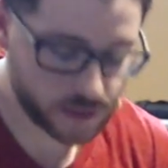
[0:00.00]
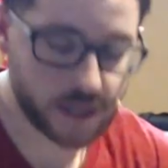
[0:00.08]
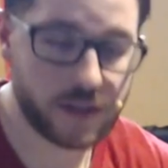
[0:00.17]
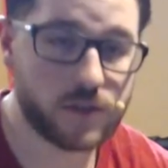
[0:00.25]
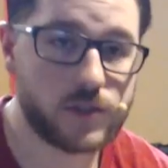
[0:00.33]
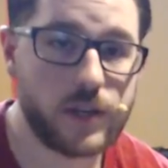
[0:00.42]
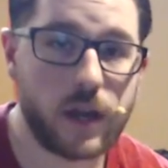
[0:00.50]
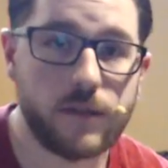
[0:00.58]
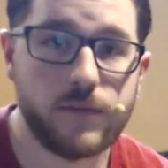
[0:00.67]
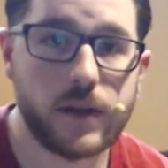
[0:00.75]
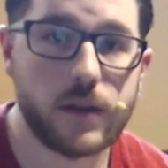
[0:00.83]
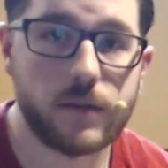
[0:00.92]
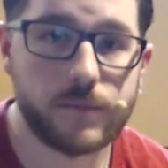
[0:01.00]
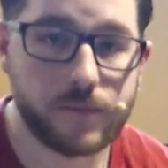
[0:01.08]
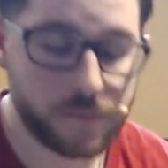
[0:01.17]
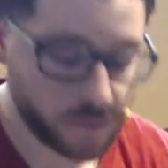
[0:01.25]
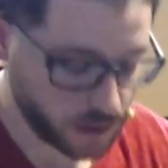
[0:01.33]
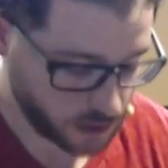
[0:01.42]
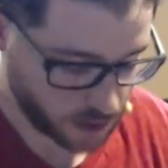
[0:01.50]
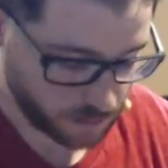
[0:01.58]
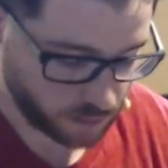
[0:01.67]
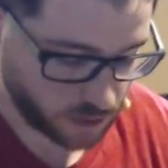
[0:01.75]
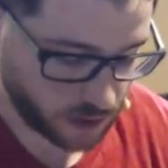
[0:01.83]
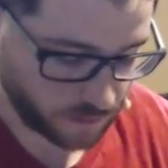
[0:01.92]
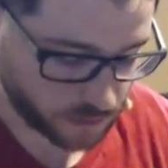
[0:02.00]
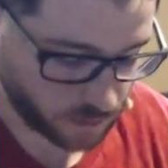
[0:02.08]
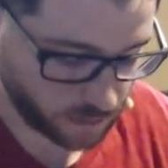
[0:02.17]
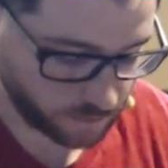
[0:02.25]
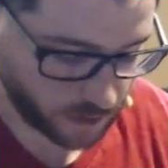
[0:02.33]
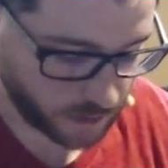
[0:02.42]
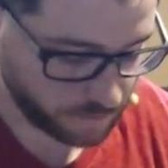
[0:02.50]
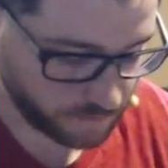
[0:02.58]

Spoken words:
to take your second finger and put it on the 12th fret